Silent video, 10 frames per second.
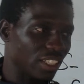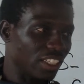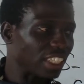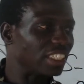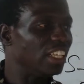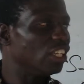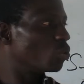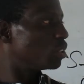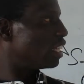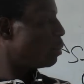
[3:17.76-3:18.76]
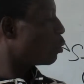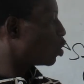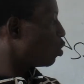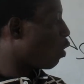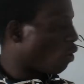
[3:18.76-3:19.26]
That is, it could take the position
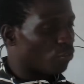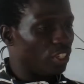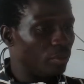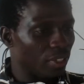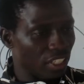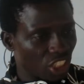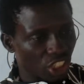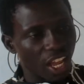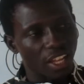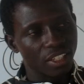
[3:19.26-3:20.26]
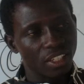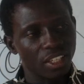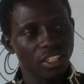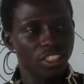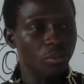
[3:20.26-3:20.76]
of the initial,
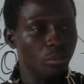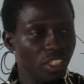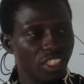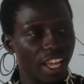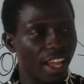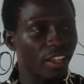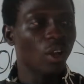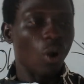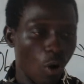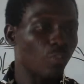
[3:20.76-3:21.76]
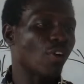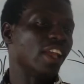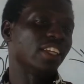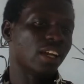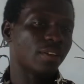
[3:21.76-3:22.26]
the media, or
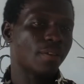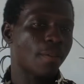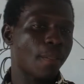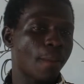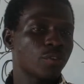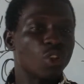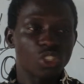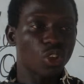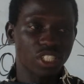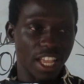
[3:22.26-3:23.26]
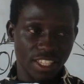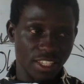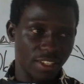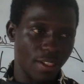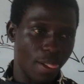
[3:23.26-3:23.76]
final. So it's not certain.
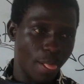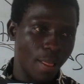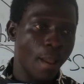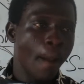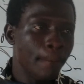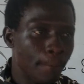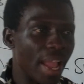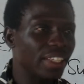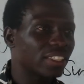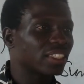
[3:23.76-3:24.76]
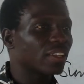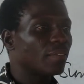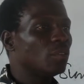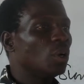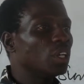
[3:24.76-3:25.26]
But
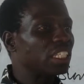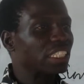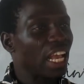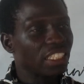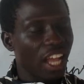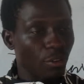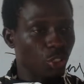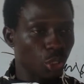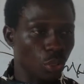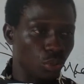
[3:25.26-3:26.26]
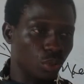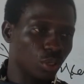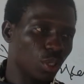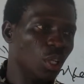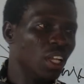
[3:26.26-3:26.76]
research have shown
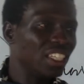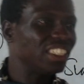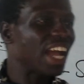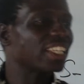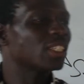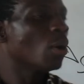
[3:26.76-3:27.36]
that